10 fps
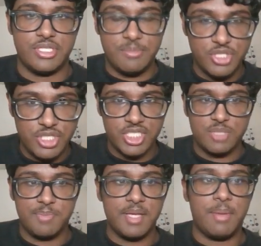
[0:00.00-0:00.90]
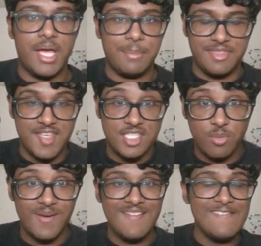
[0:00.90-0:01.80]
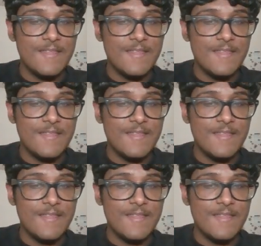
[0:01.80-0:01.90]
I'm just going to explain mine, but this one